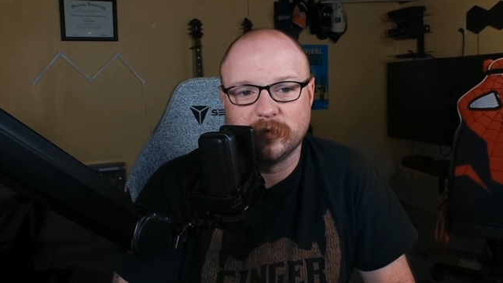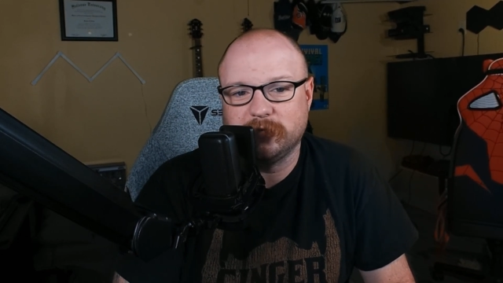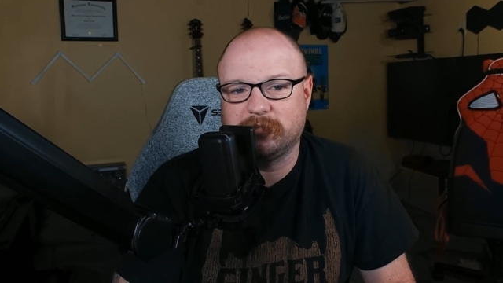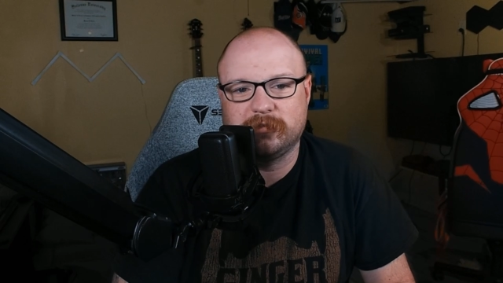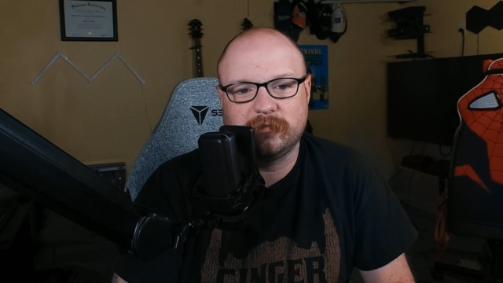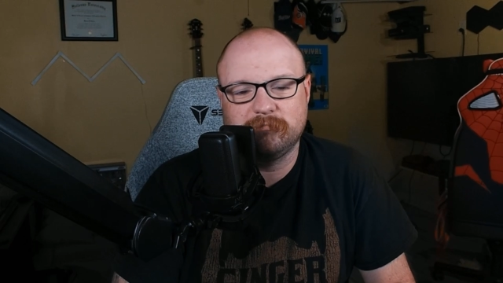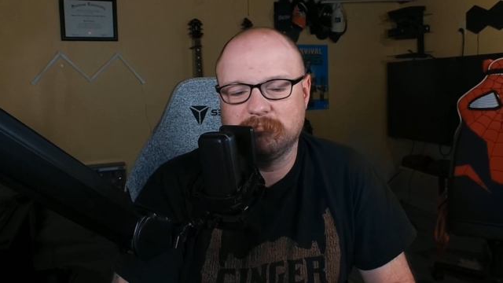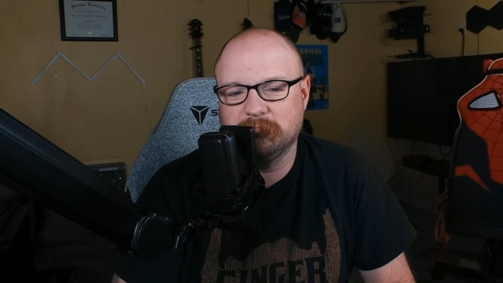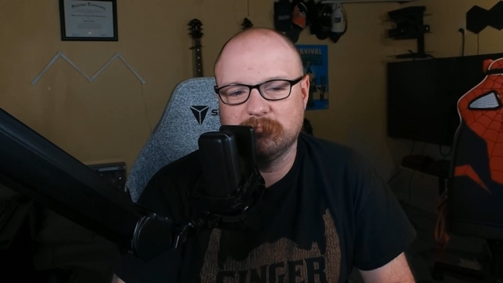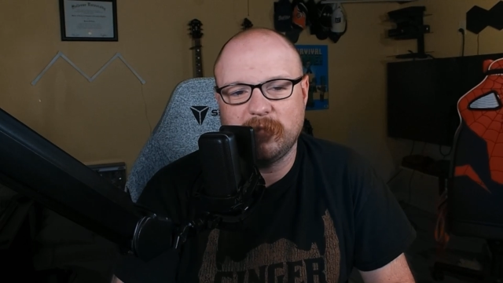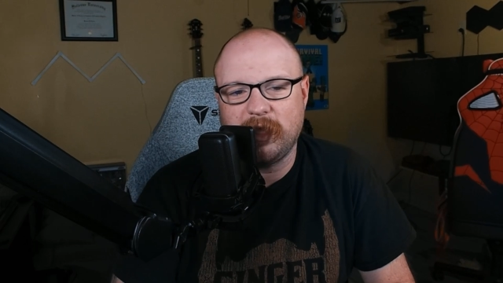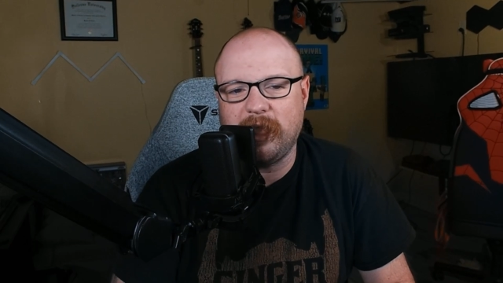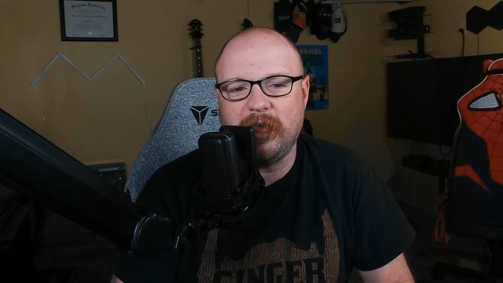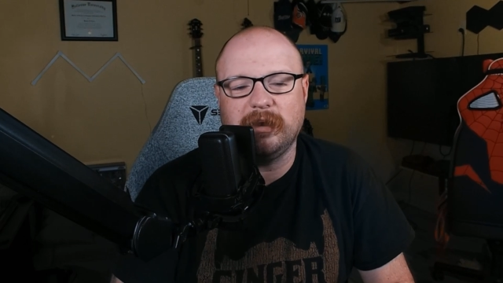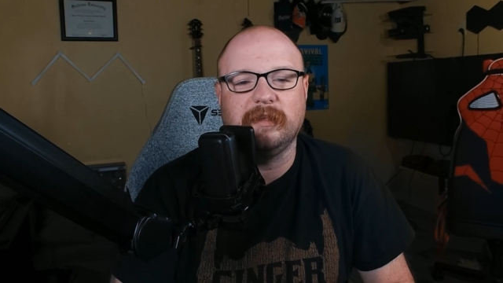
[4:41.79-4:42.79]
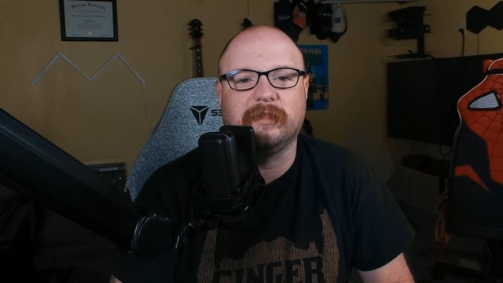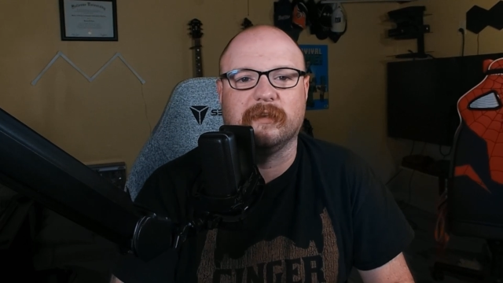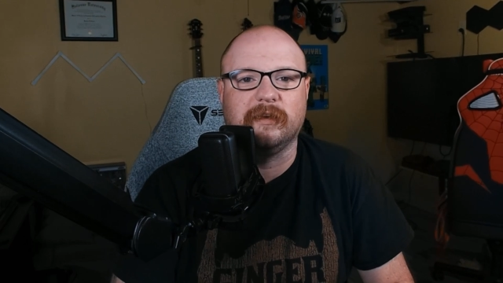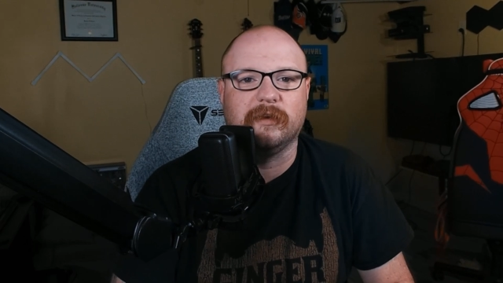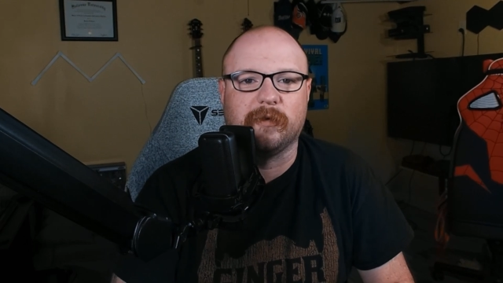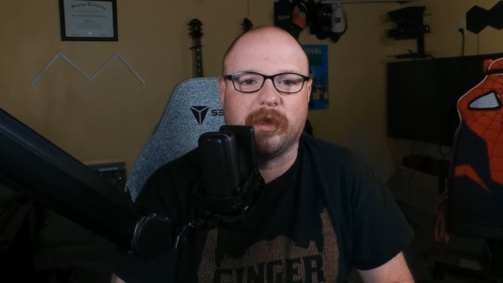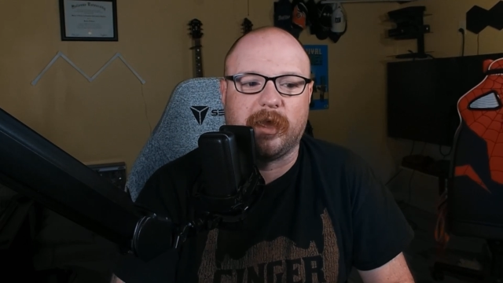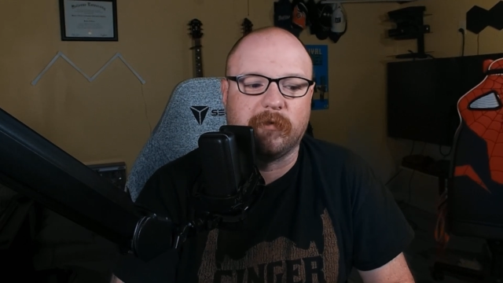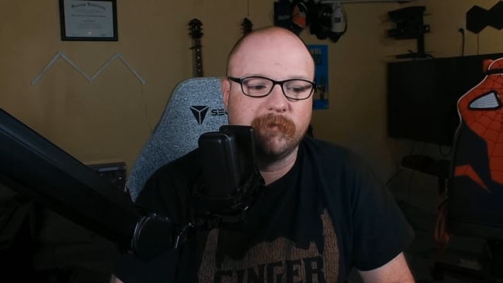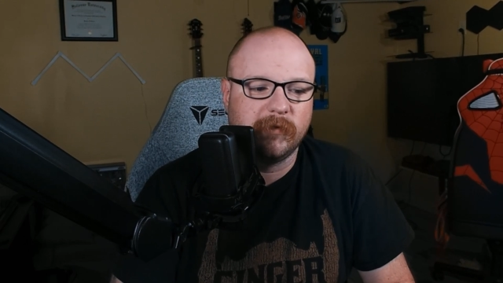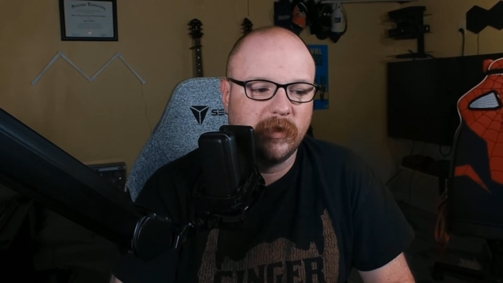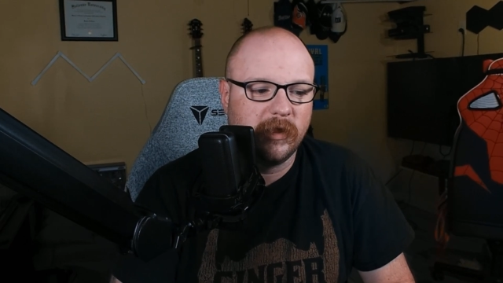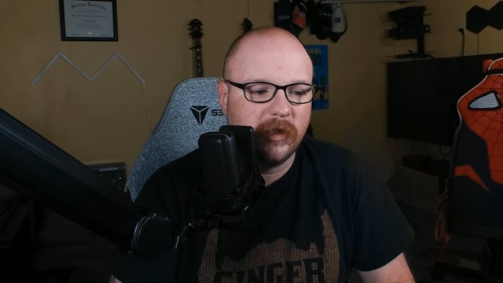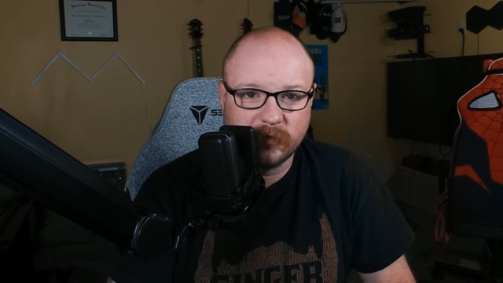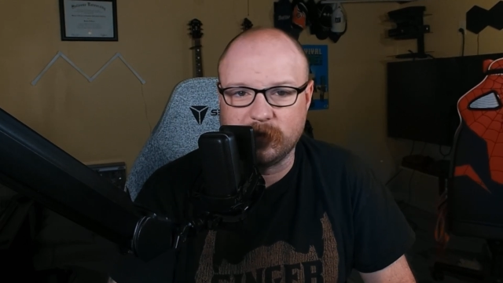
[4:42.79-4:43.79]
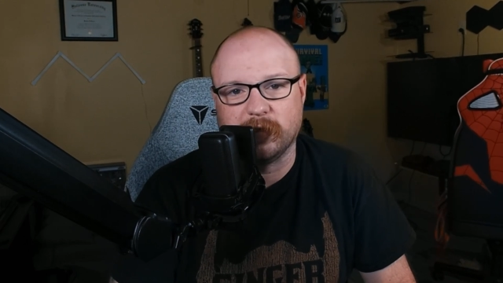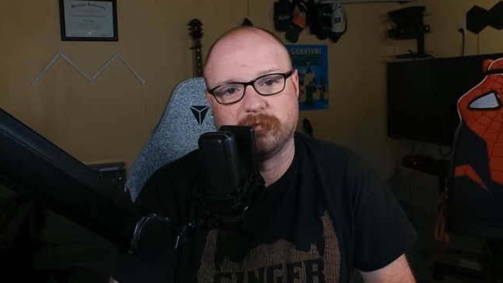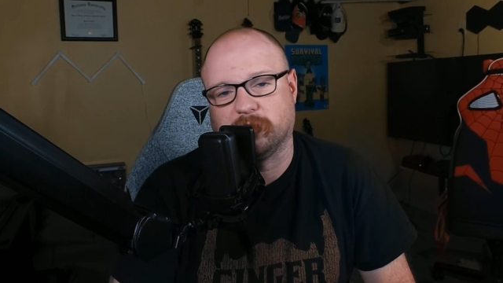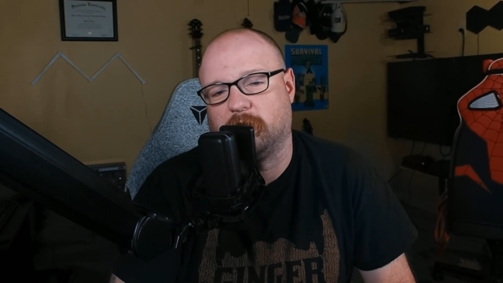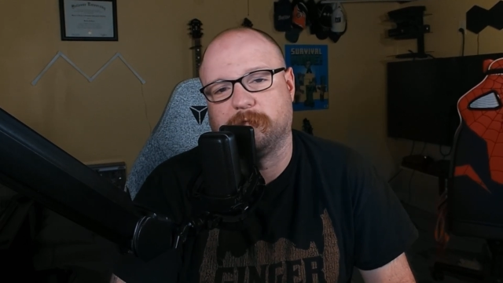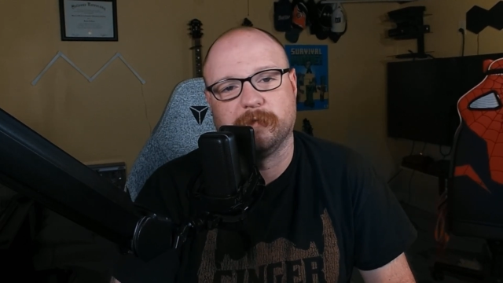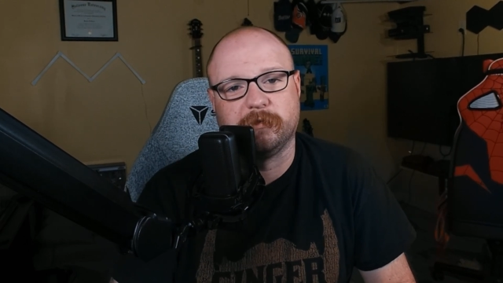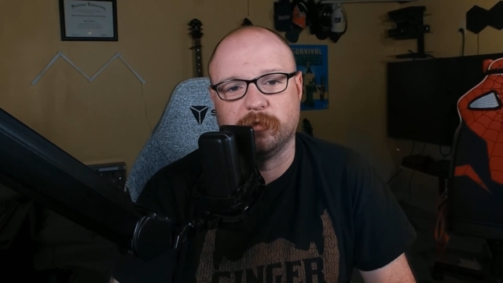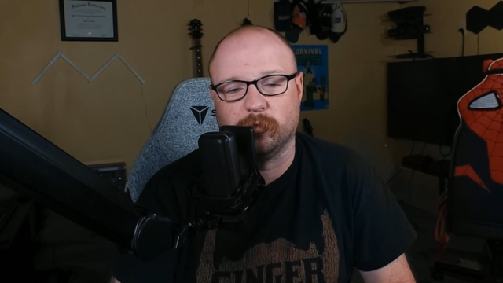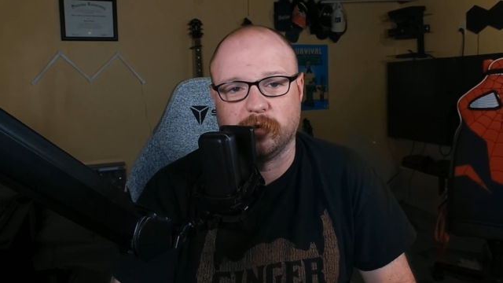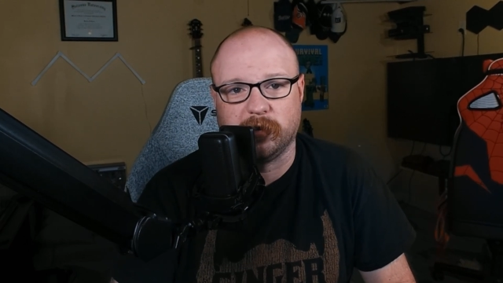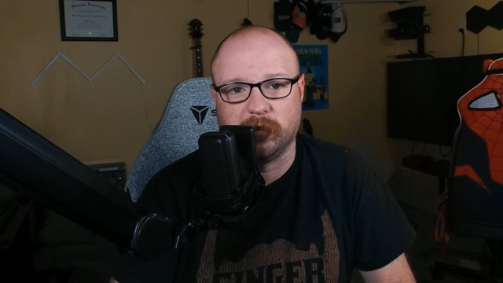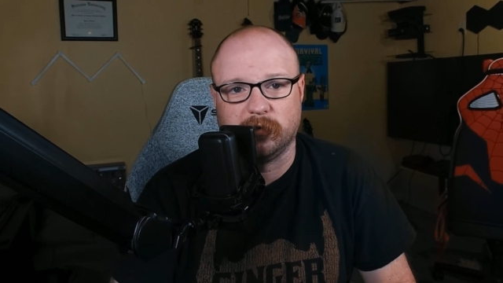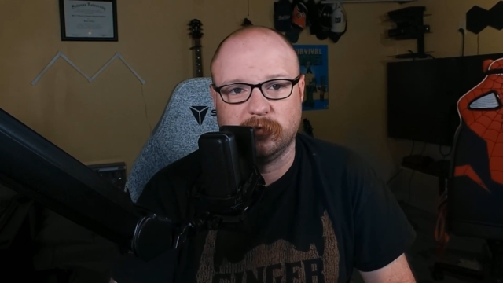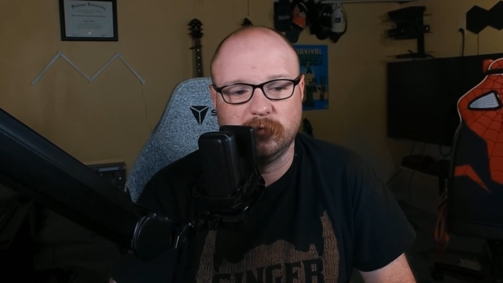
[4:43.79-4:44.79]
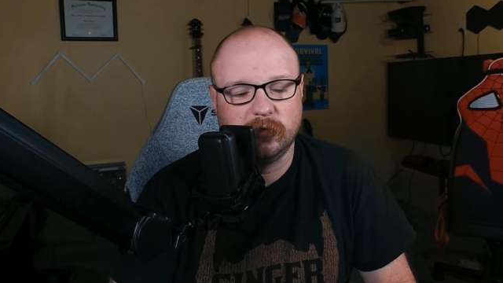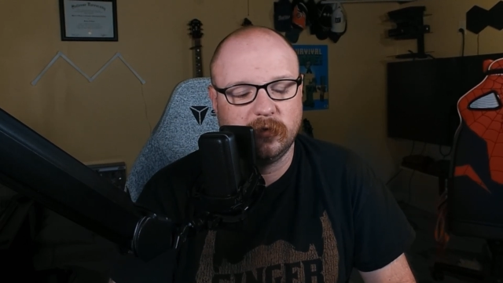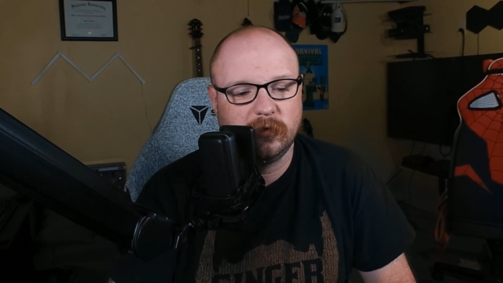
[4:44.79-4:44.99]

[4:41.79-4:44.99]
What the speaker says: Just anything you have. Thanks all for tuning in.